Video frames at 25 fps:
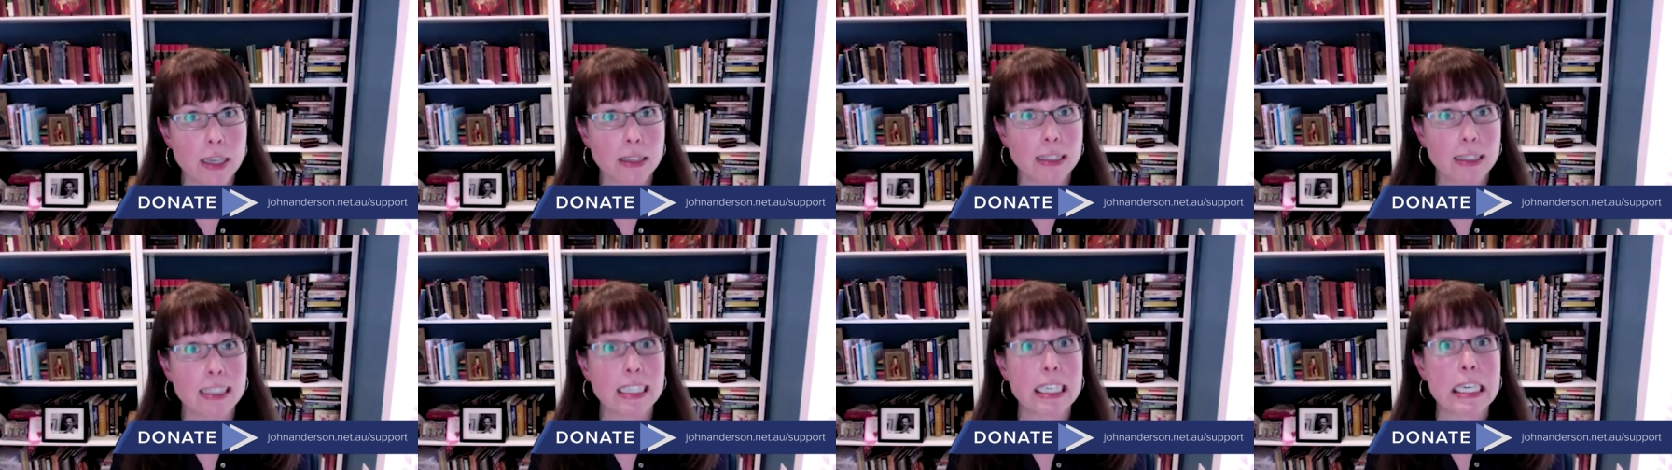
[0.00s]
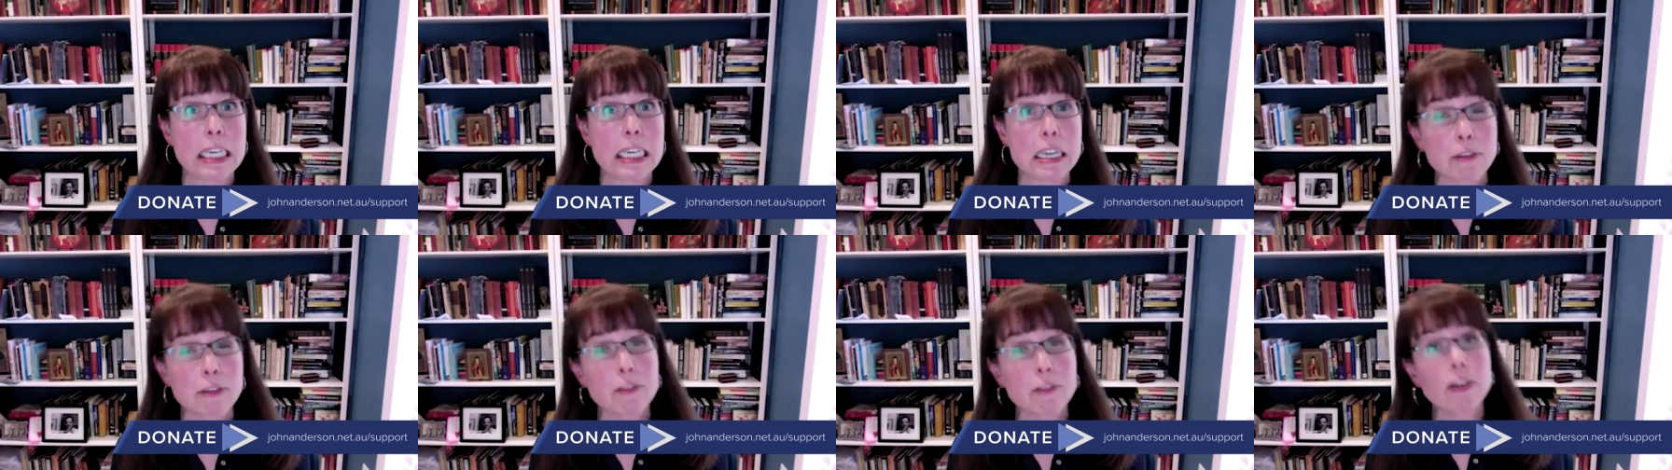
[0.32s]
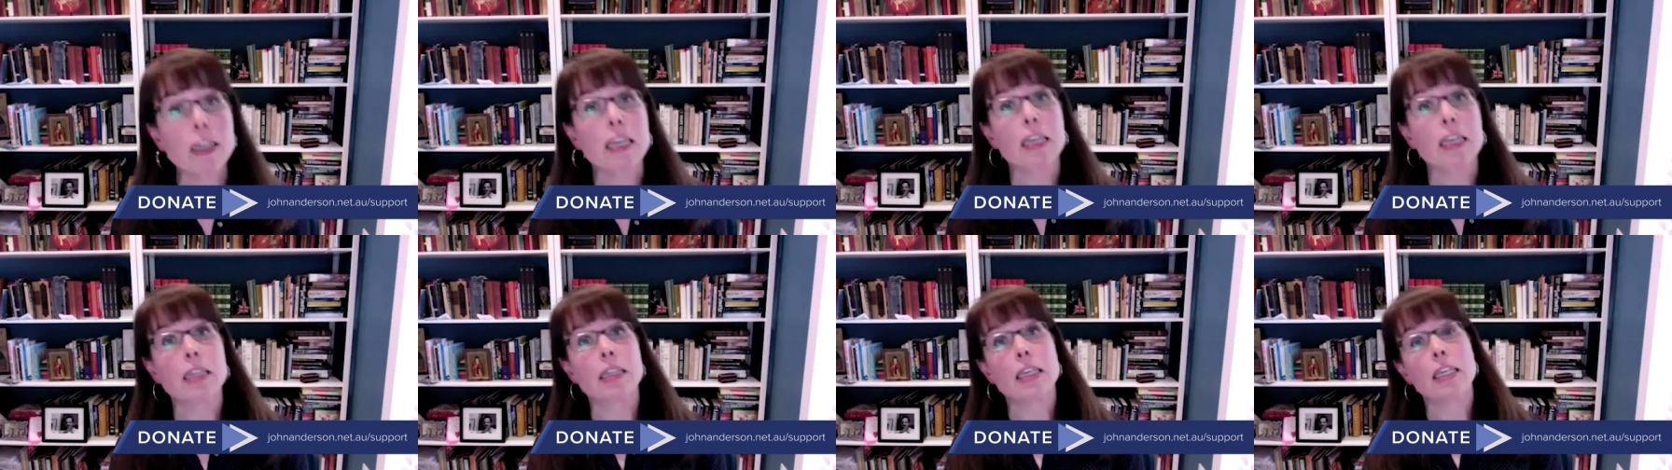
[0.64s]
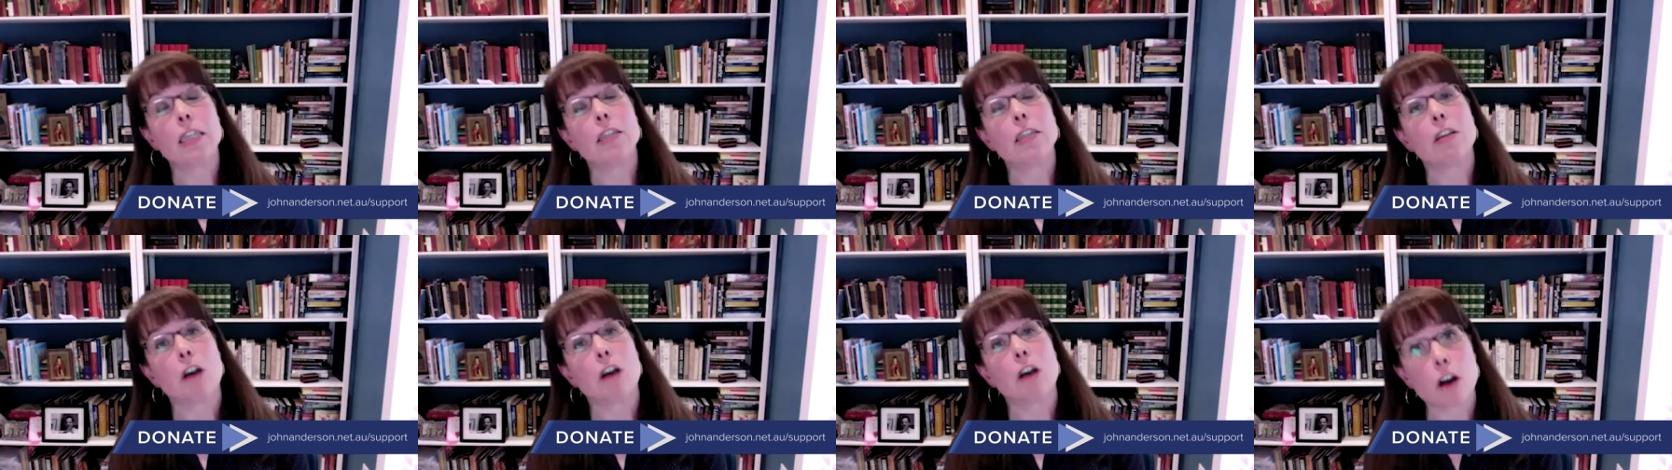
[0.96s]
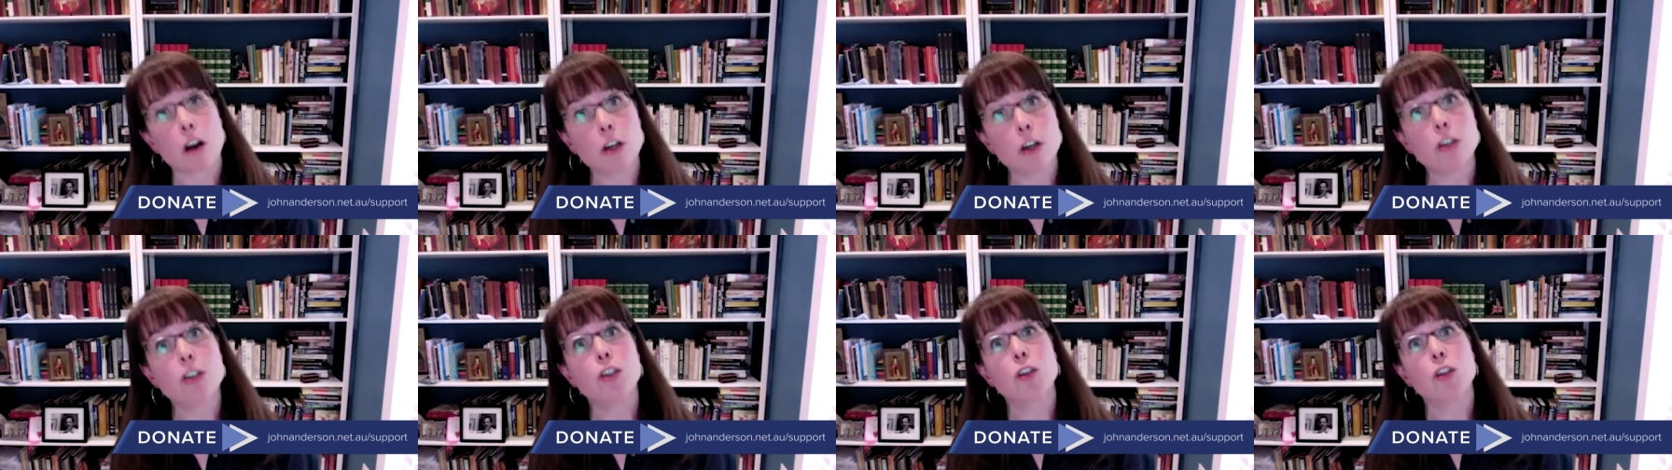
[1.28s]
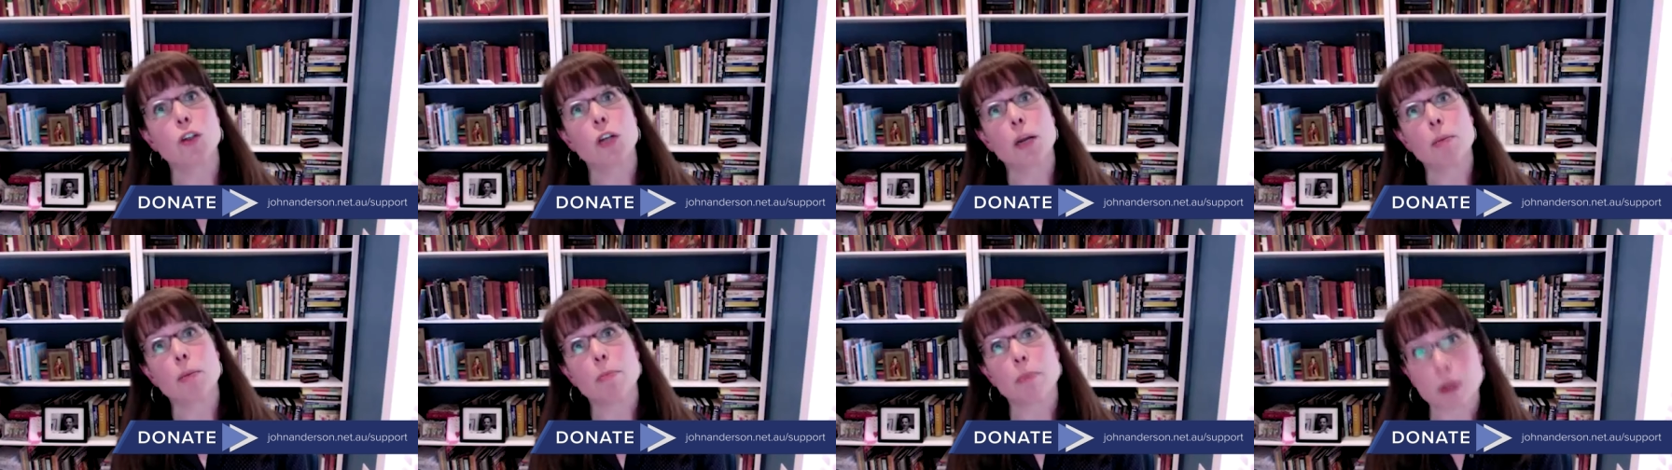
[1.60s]
significantly larger
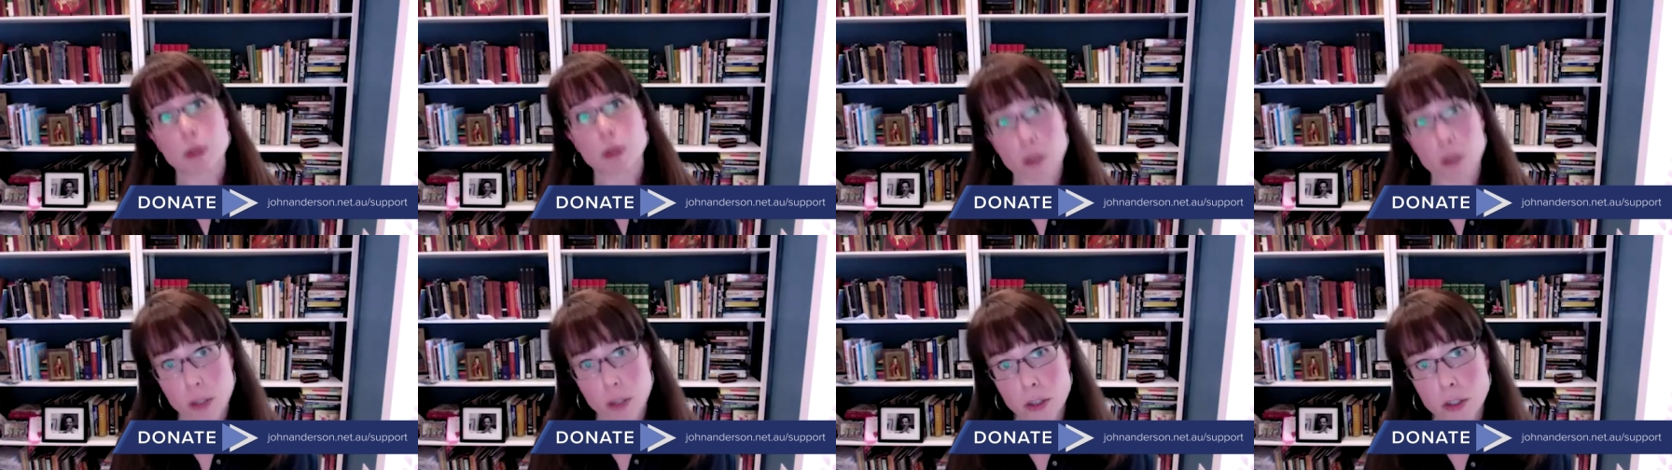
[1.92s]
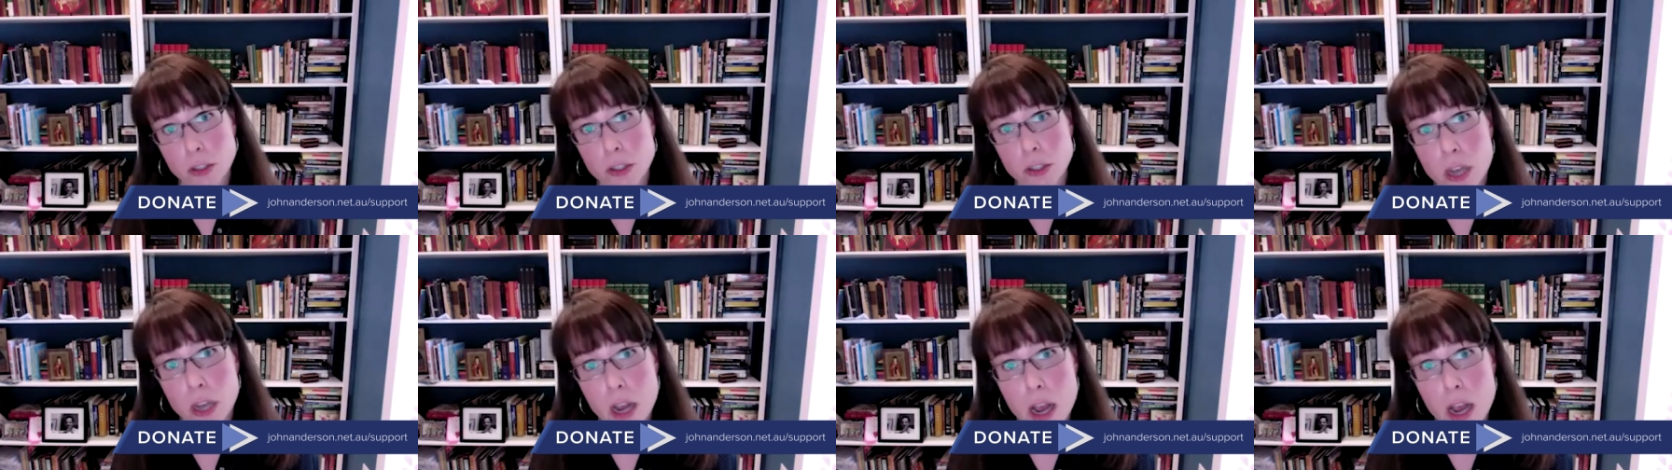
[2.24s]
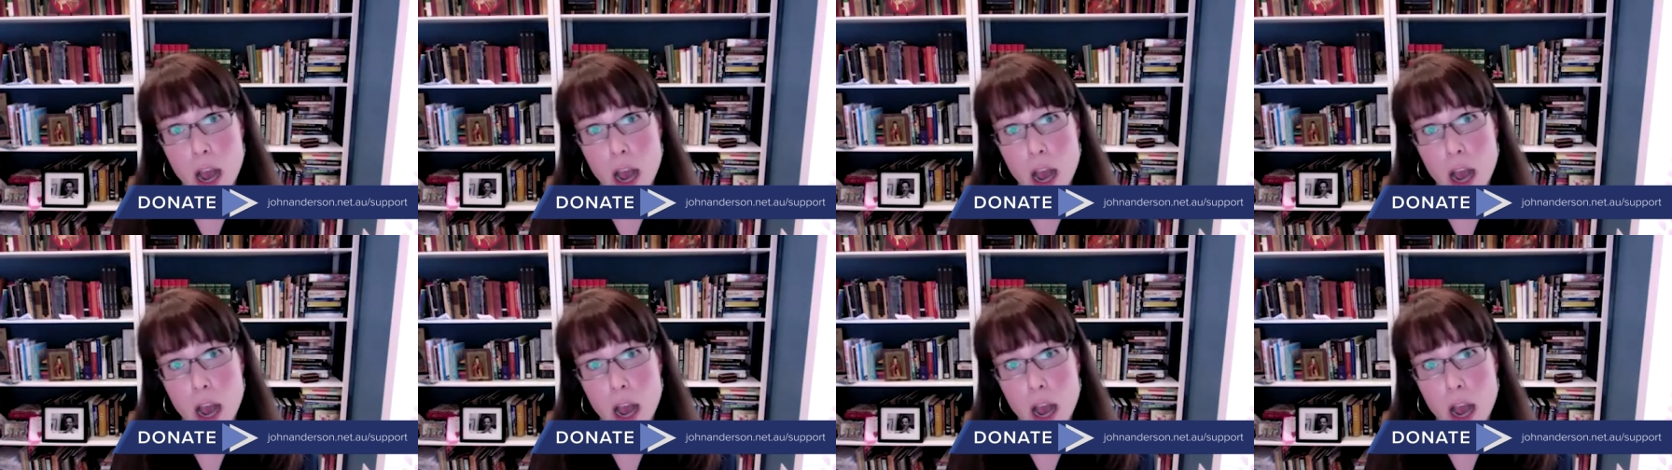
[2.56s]
numbers